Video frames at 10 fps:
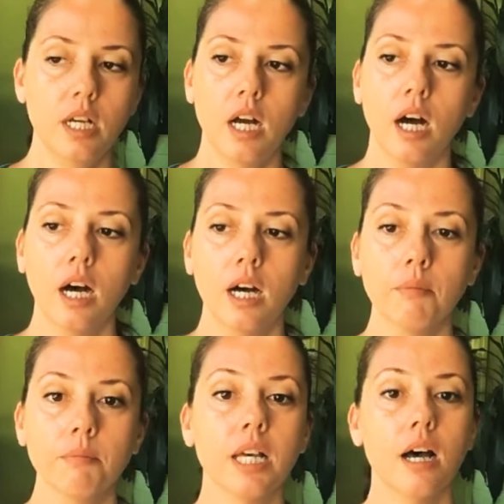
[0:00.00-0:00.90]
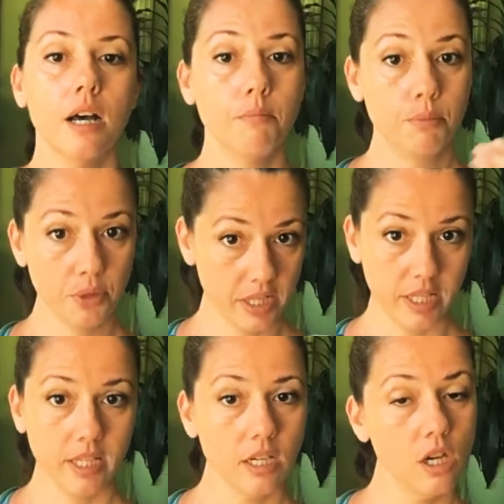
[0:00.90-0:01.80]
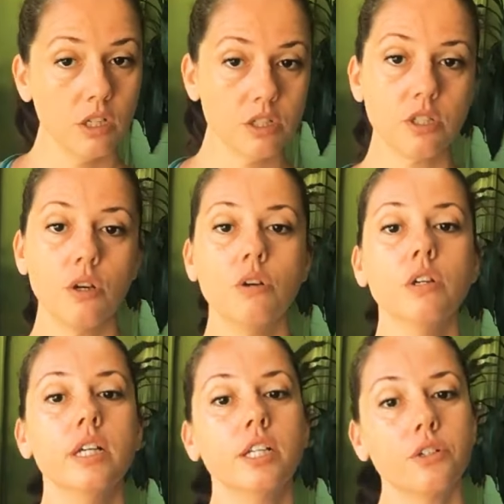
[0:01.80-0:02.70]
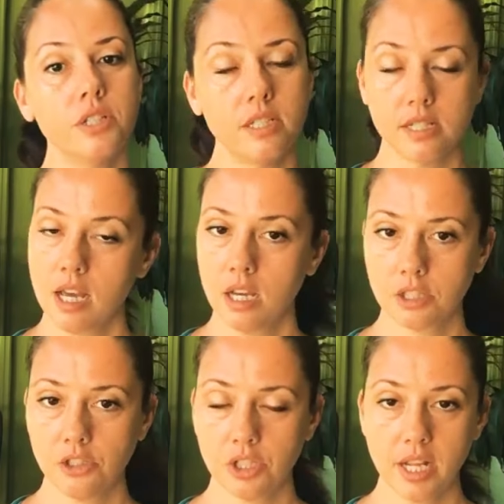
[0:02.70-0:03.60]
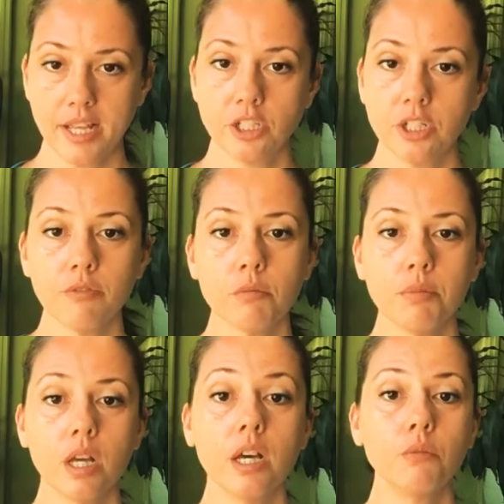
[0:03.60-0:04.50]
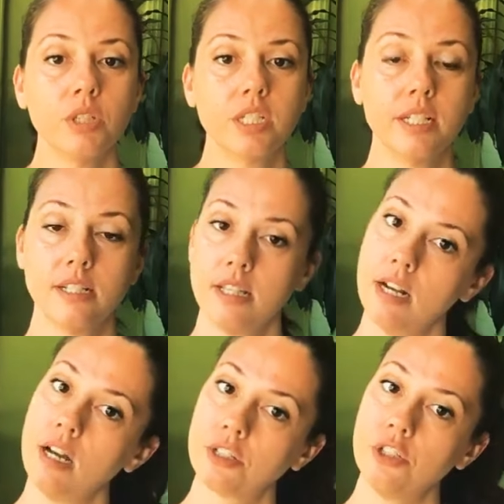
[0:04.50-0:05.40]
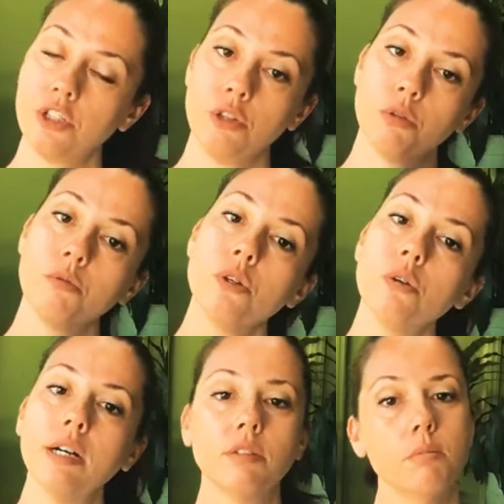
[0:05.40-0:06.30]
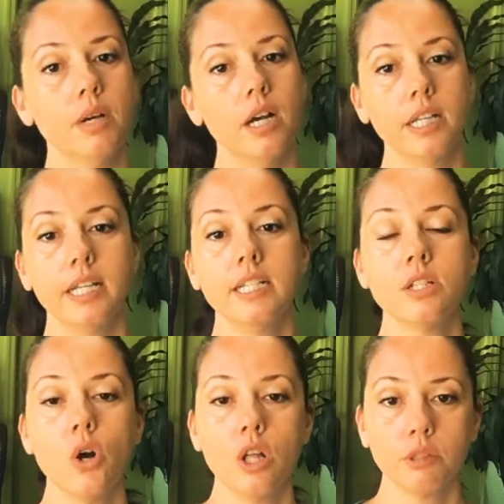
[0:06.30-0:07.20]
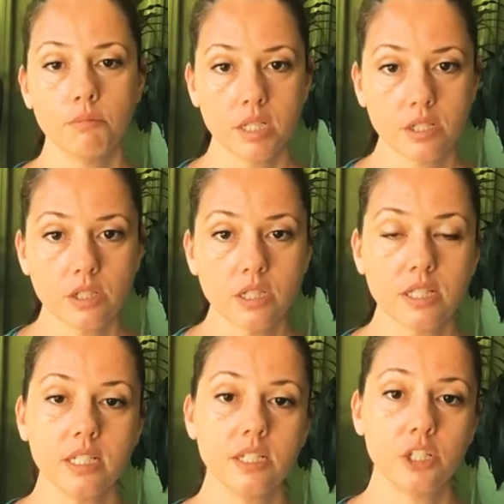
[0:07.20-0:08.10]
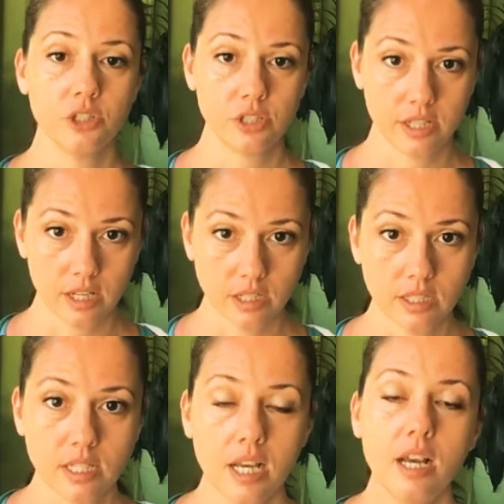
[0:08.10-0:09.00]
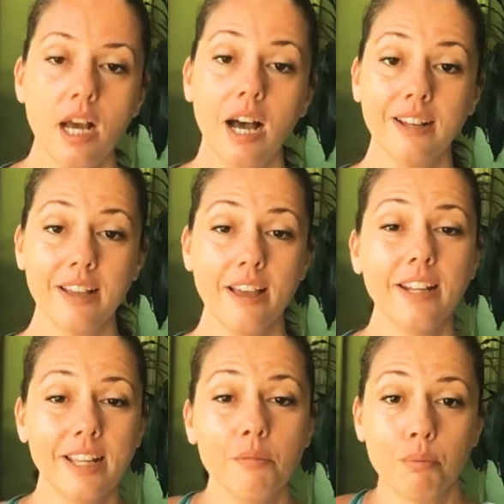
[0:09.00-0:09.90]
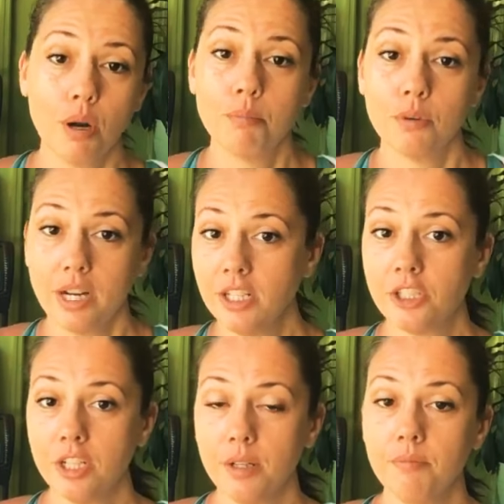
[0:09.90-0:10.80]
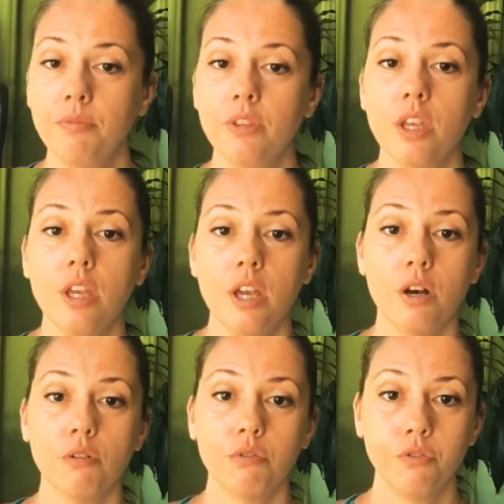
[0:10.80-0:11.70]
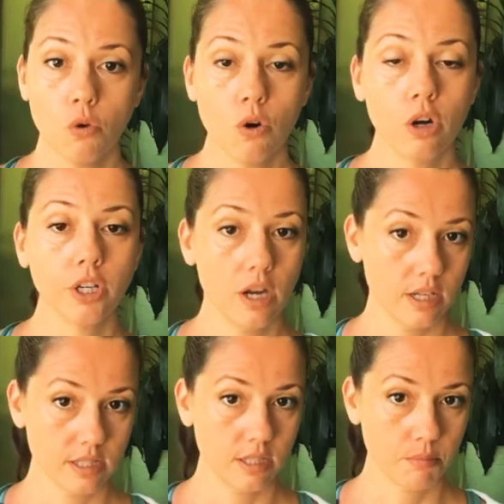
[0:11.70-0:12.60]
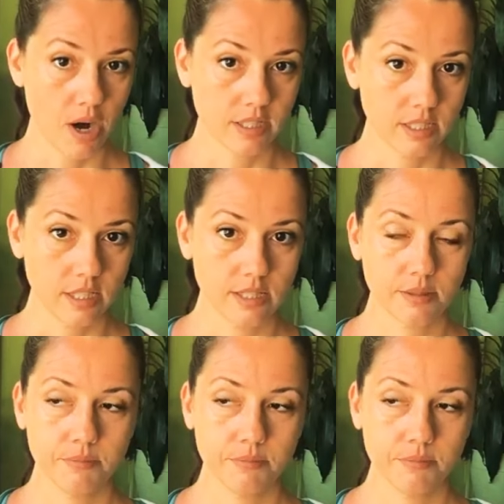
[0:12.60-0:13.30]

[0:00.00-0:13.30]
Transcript: The breathing also increases the oxygenation of the blood, which gets then oxygen throughout the body into all the muscles and into your cells. Again, in preparation for your asana practice.